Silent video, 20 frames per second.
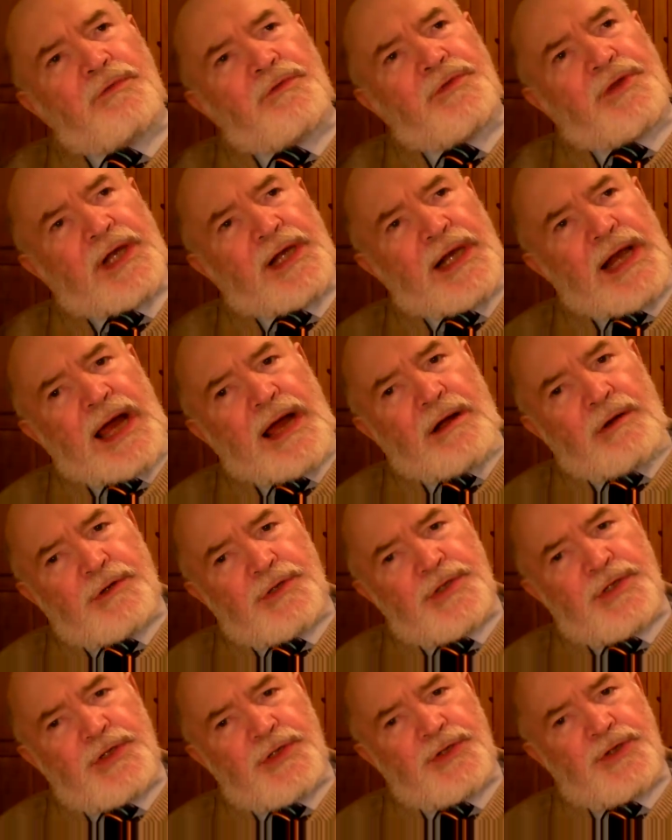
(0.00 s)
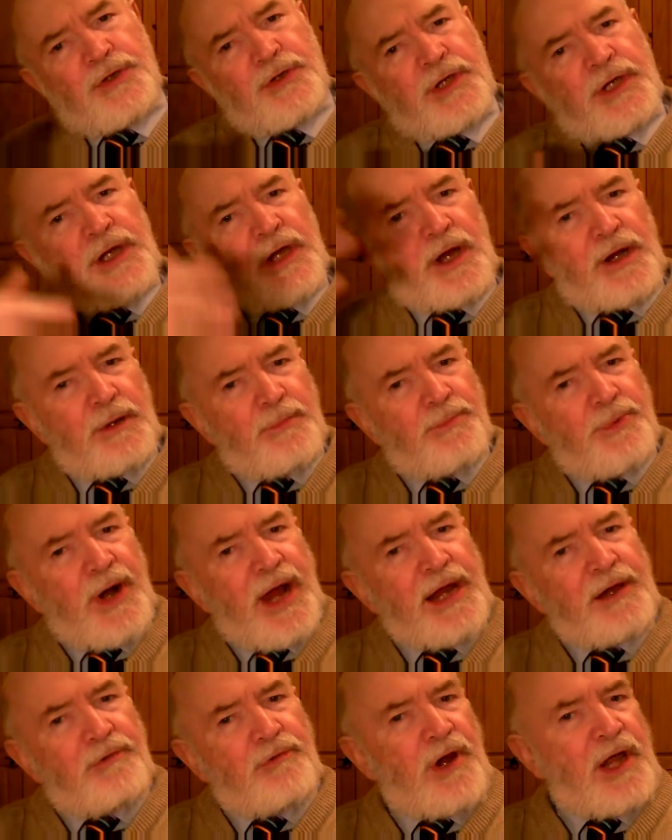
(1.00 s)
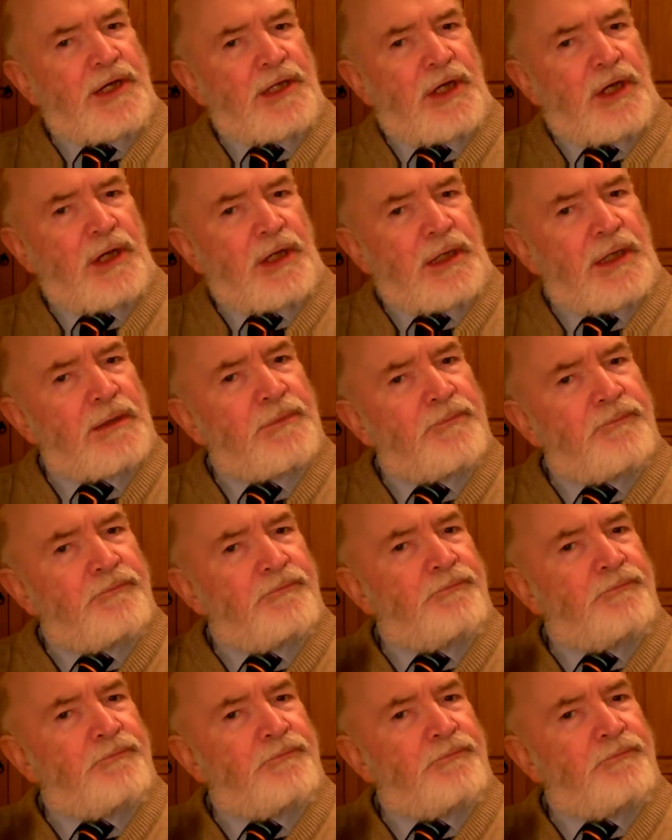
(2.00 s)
of the clouds had suddenly gone a bright red colour.